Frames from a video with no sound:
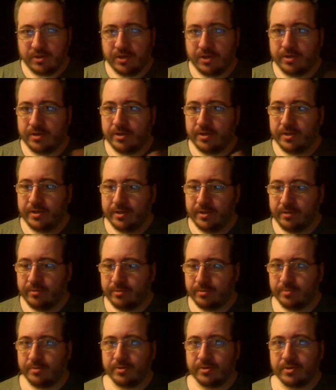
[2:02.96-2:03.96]
chocolate, and then there
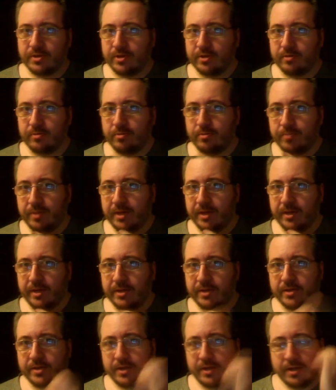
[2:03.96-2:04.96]
was milk chocolate with
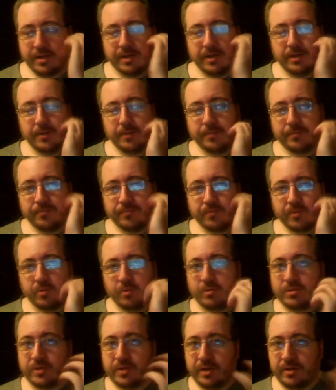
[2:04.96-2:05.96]
peanut,
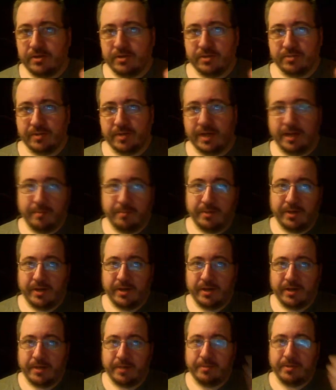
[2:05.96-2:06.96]
which later just became
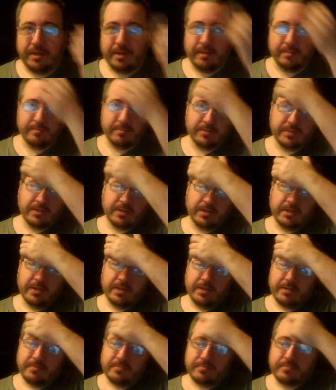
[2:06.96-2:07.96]
peanut M&M's.
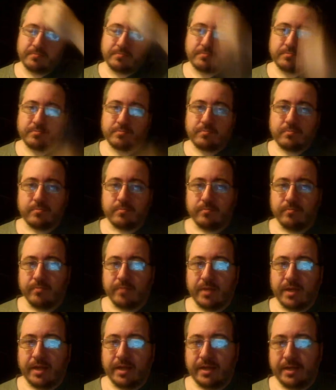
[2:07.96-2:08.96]

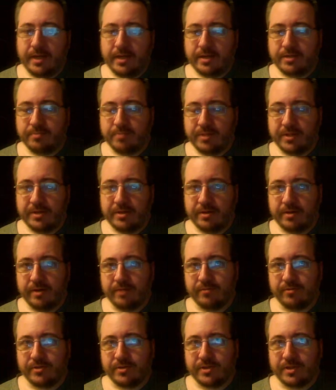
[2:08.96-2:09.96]
And he's been there
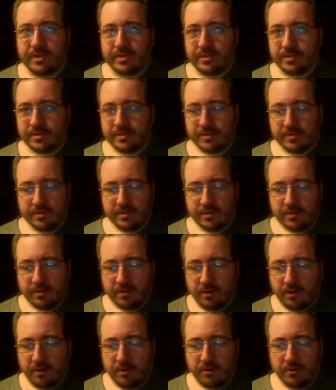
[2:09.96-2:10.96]
ever since.
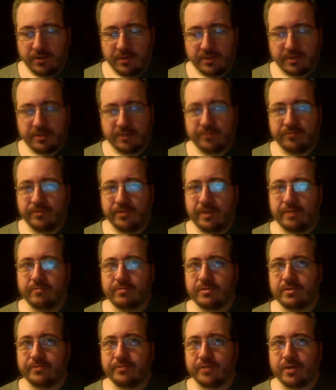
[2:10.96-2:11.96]
All these other
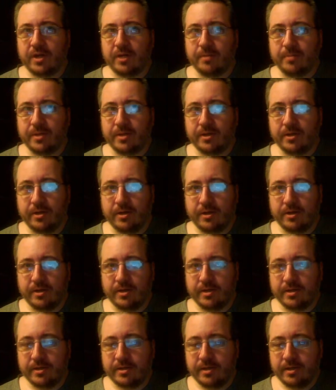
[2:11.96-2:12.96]
flavors have come and
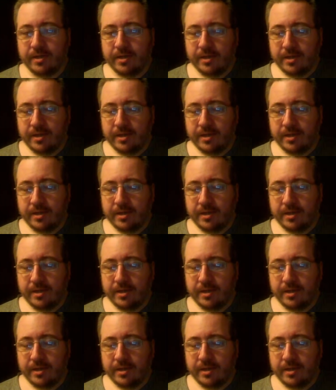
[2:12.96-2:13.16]
gone.